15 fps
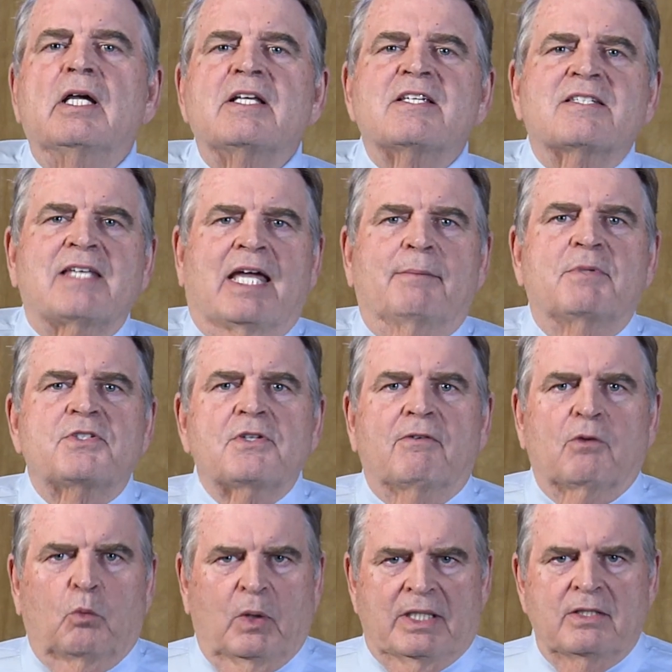statements of
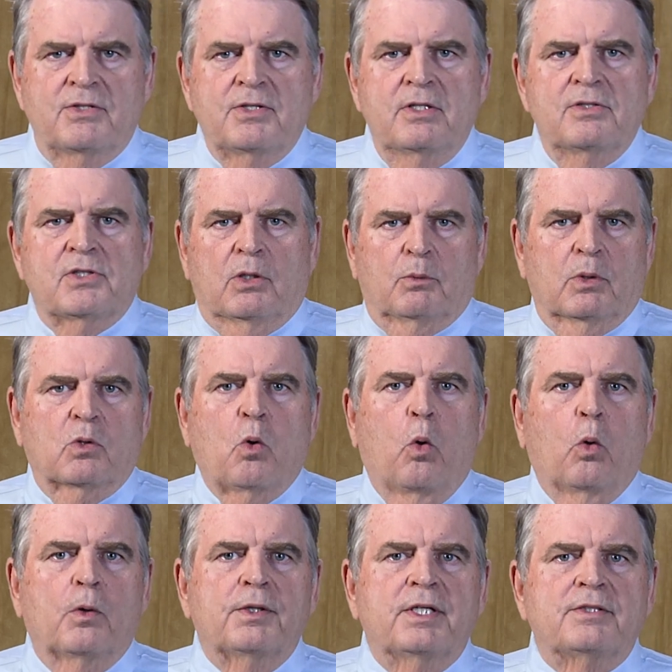the witnesses that are
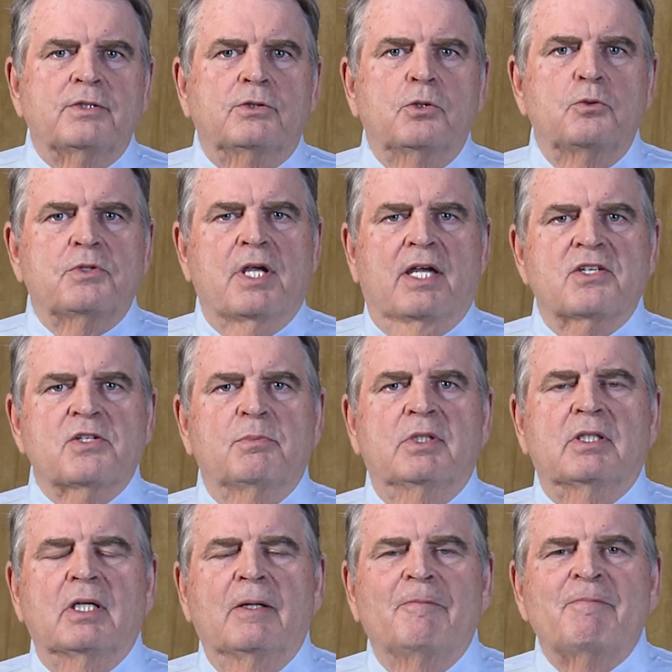recorded in the New Testament.